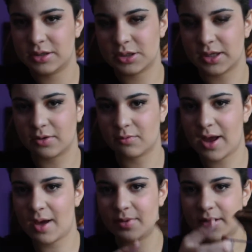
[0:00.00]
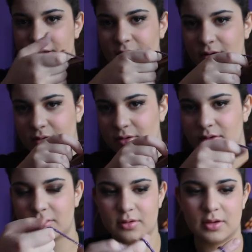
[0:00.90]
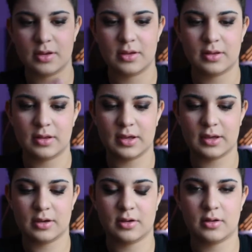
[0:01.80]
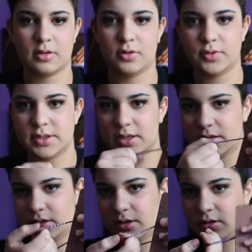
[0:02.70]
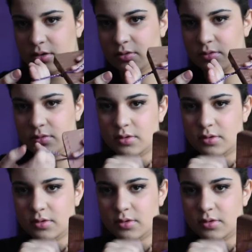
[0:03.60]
like wrap it and like close it, you know.